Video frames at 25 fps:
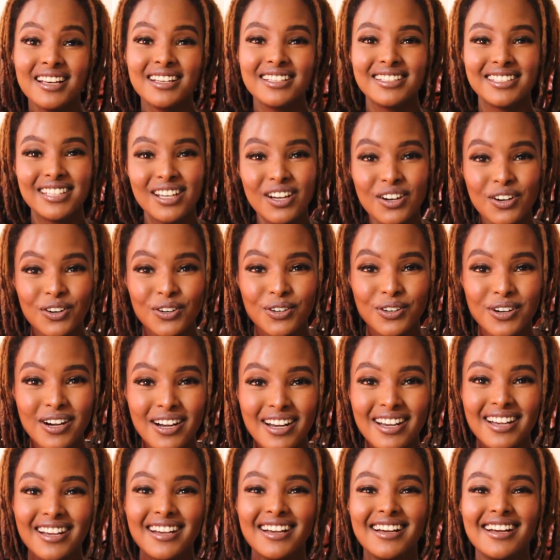So
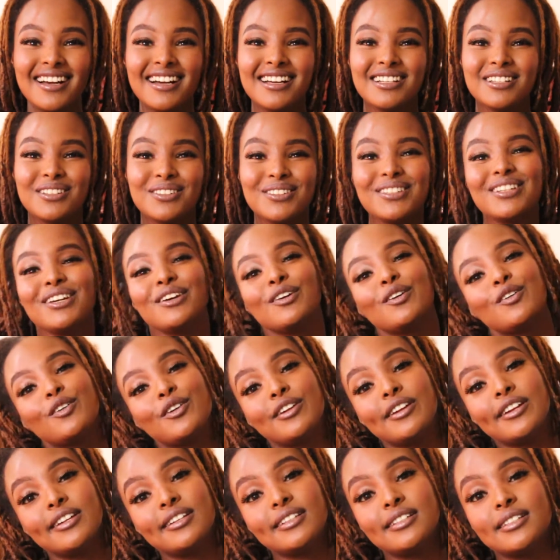today we're
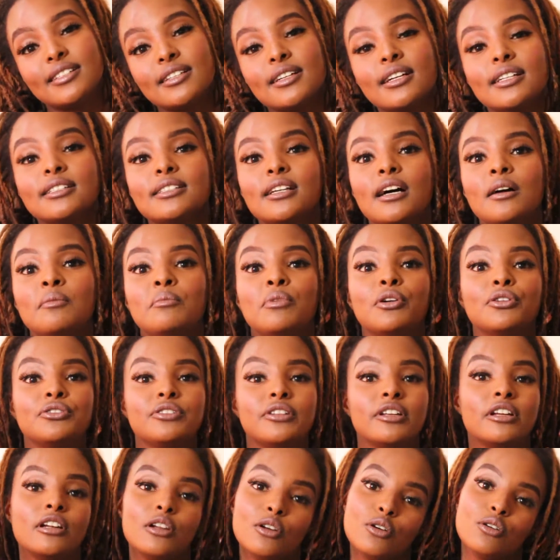going to discuss about
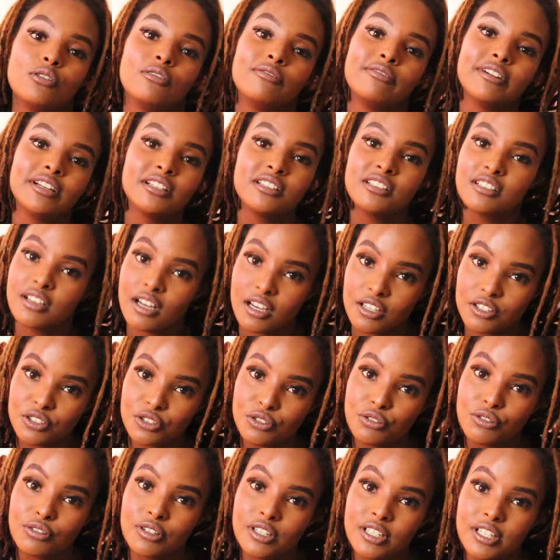the law of
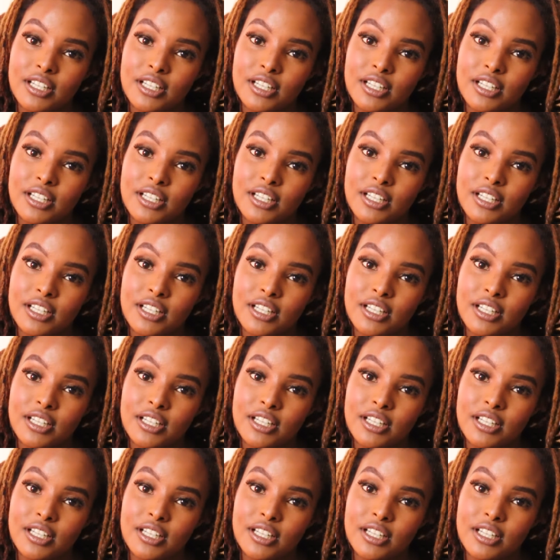attraction,